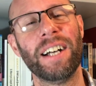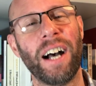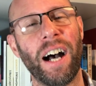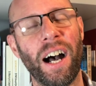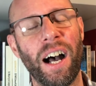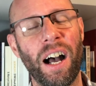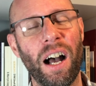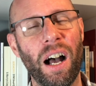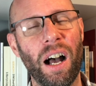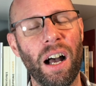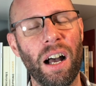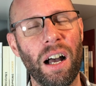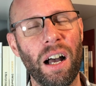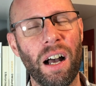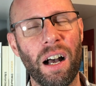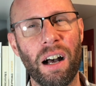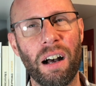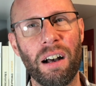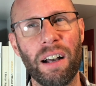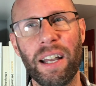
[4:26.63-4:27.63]

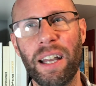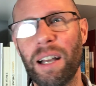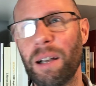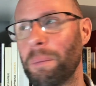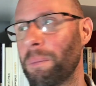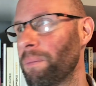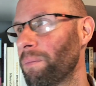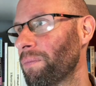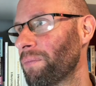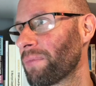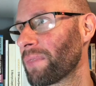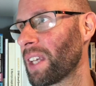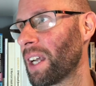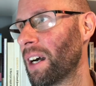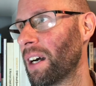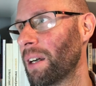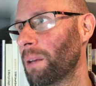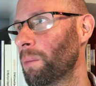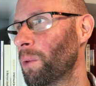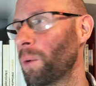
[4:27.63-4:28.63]

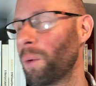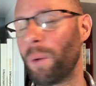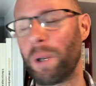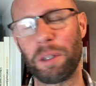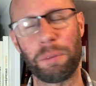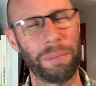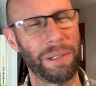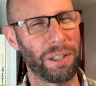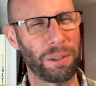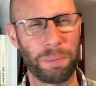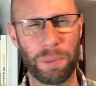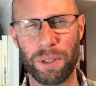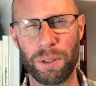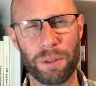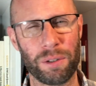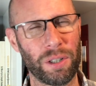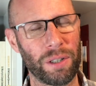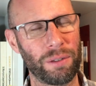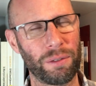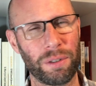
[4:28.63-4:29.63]
I'm always blessed by
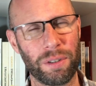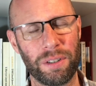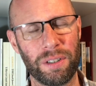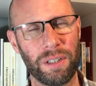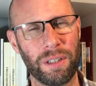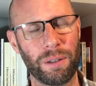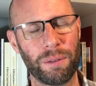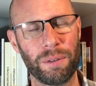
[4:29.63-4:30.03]
your generosity.